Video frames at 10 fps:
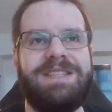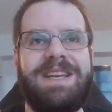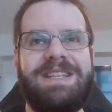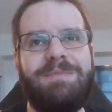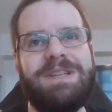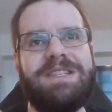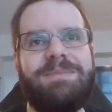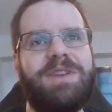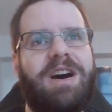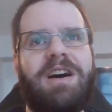Zaidi
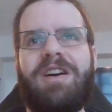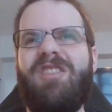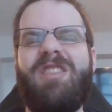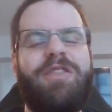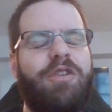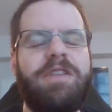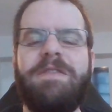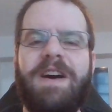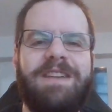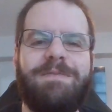Muslims are
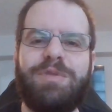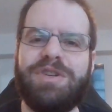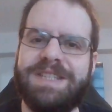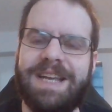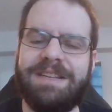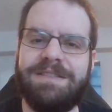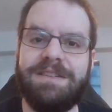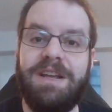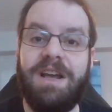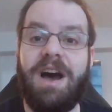35%
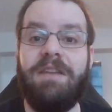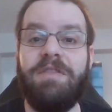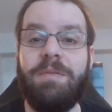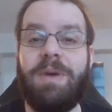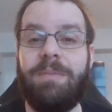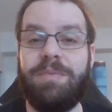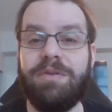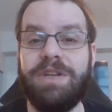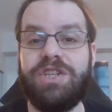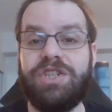of the
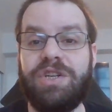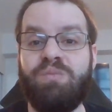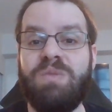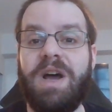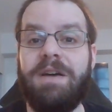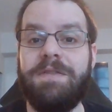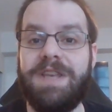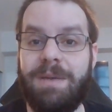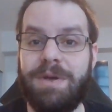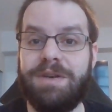population of
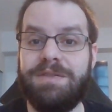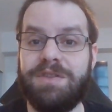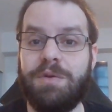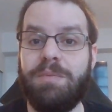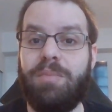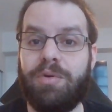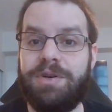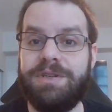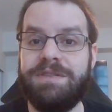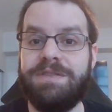Yemen, so an
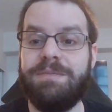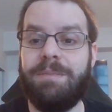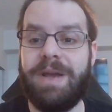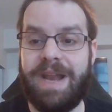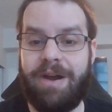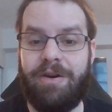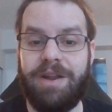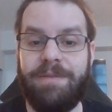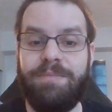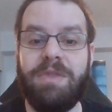important
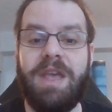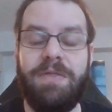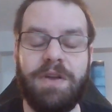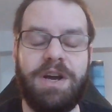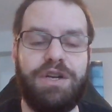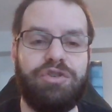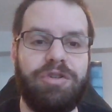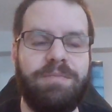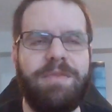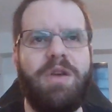minority in the country.